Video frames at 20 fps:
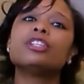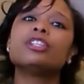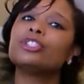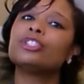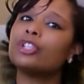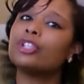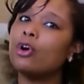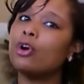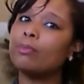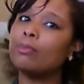
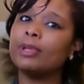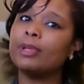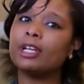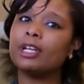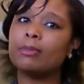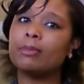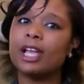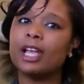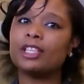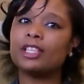Don't
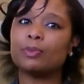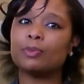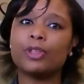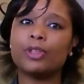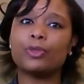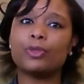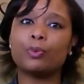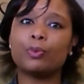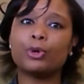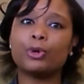minimize what
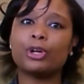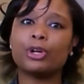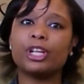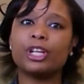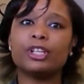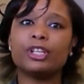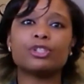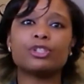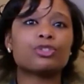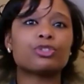the word
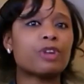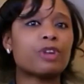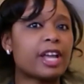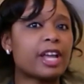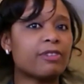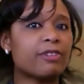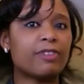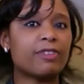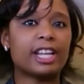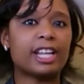is or try to
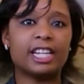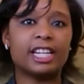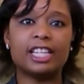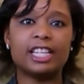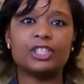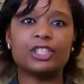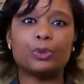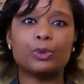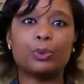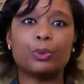find an
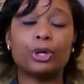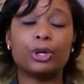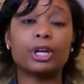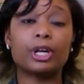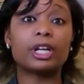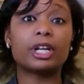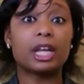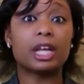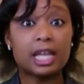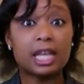easy word.
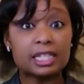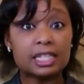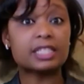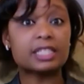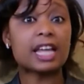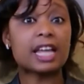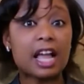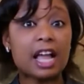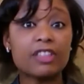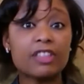
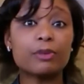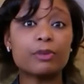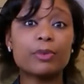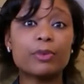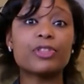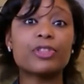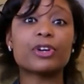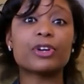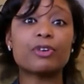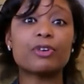Tell them what
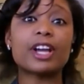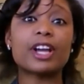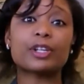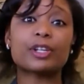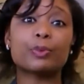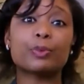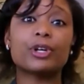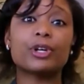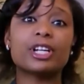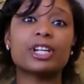the correct
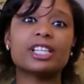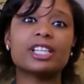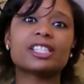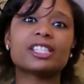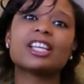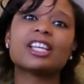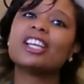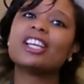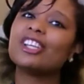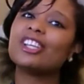word is.
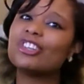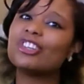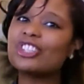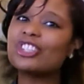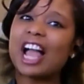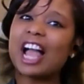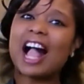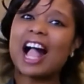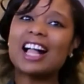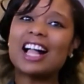Your
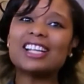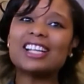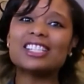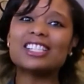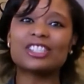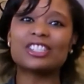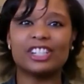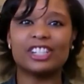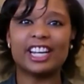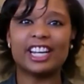child is
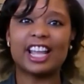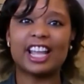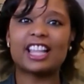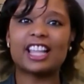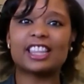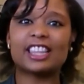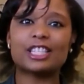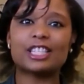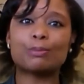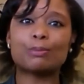learning at
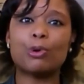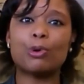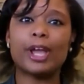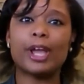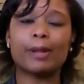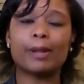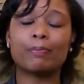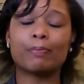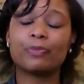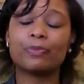this point.
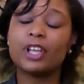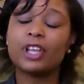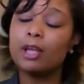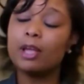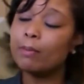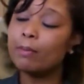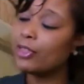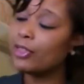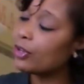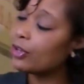
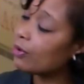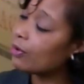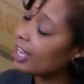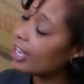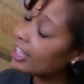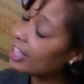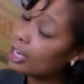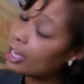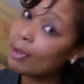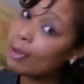But the great
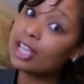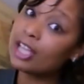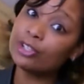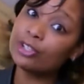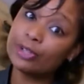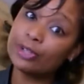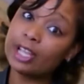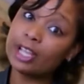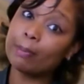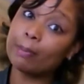thing about
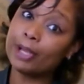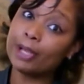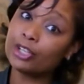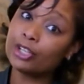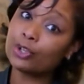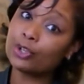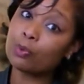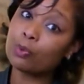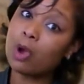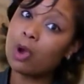doing a
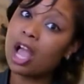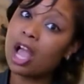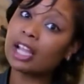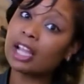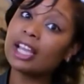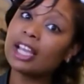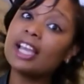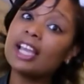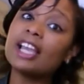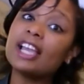picture walk
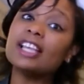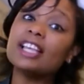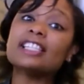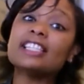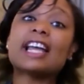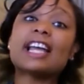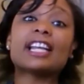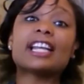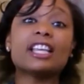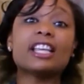is
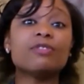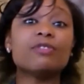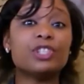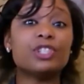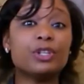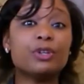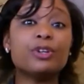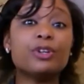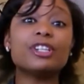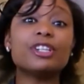that it gives
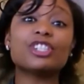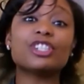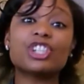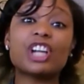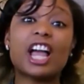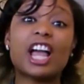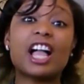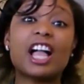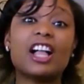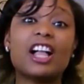you and your
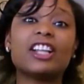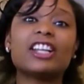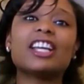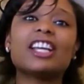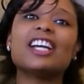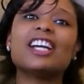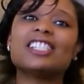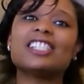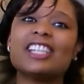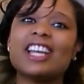child
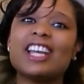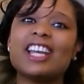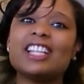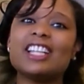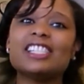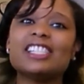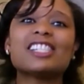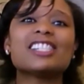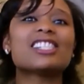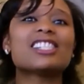a chance
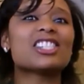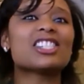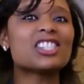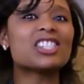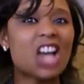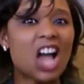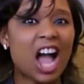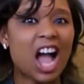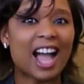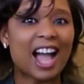to
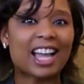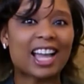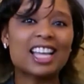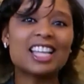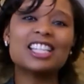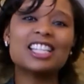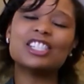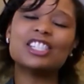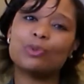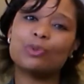talk
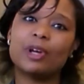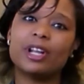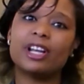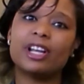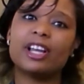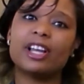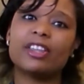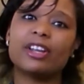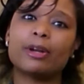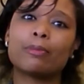to one
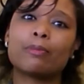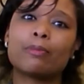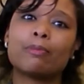another.